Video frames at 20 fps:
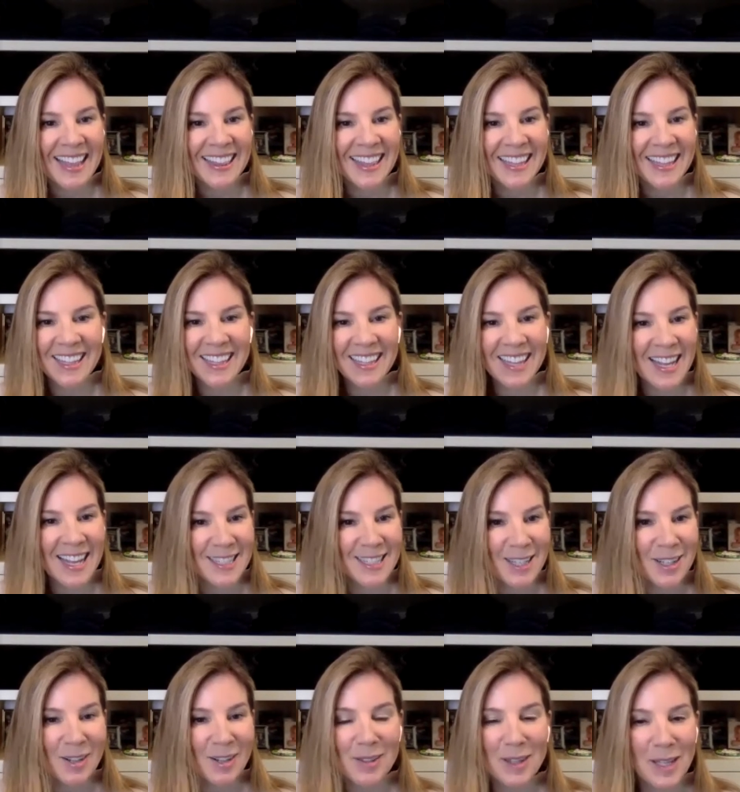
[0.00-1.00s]
that the last
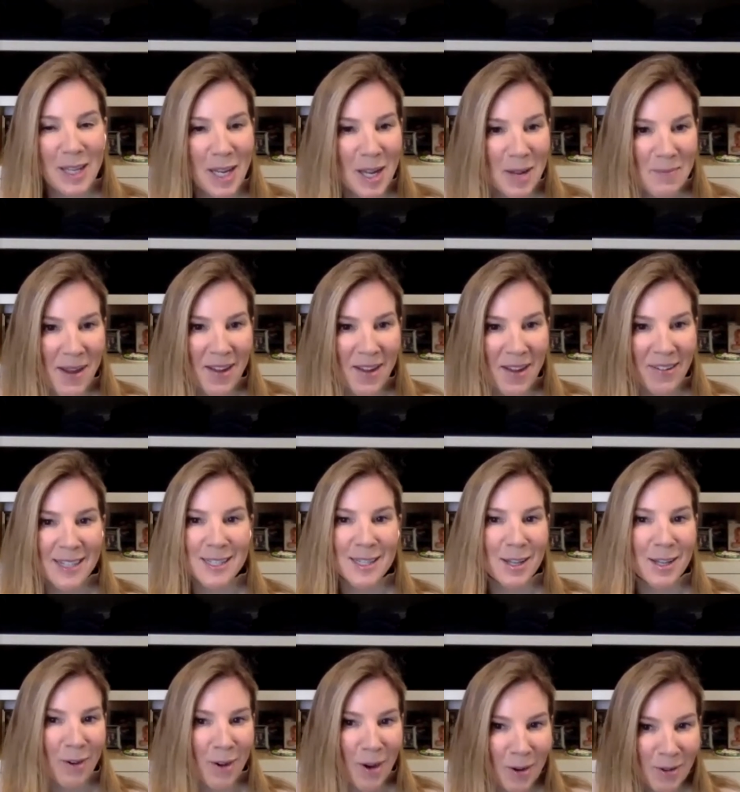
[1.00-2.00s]
thing they're thinking about is
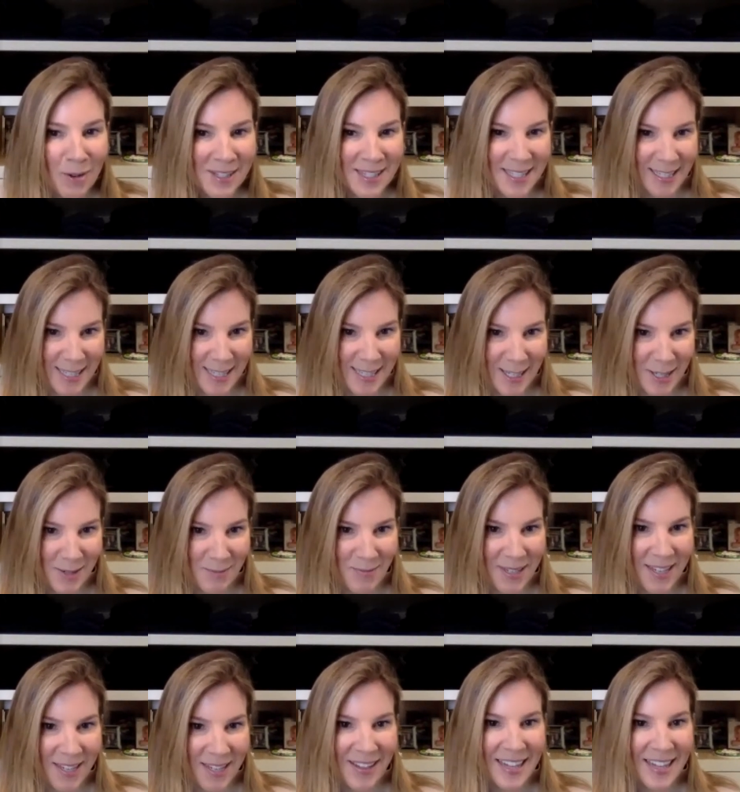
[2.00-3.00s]
their own succession
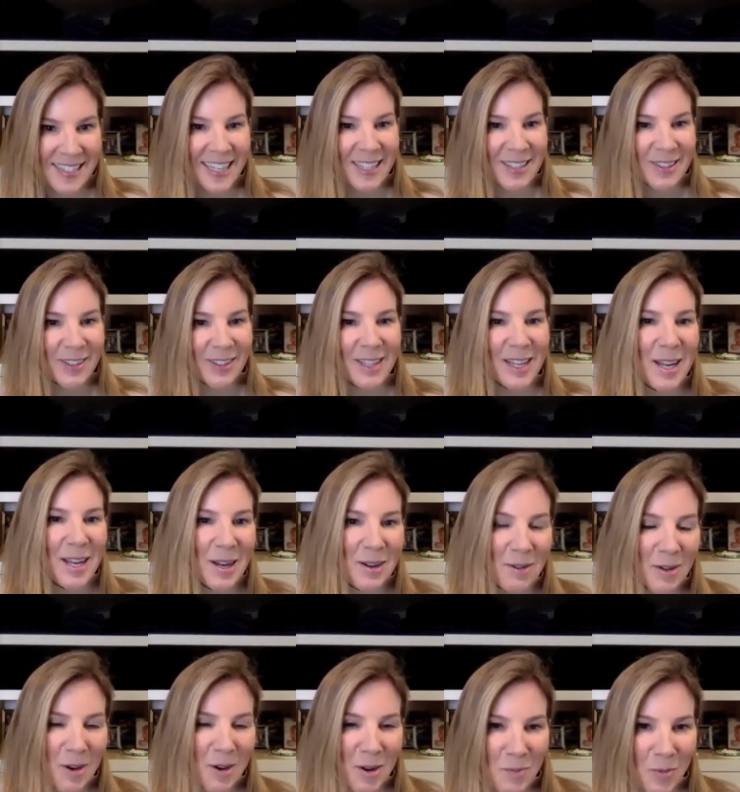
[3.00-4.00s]
plan. That's like looking at
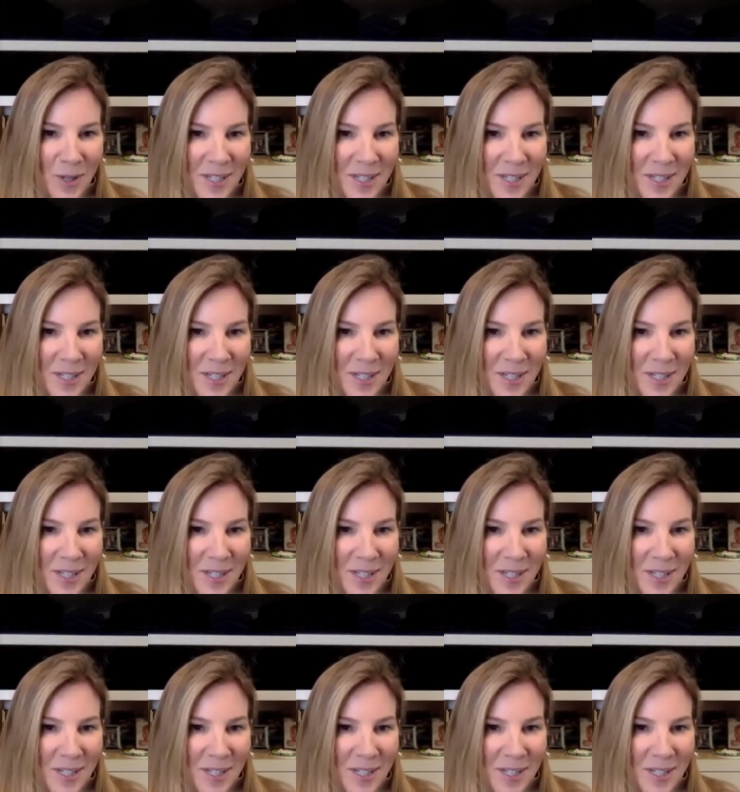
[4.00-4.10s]
your own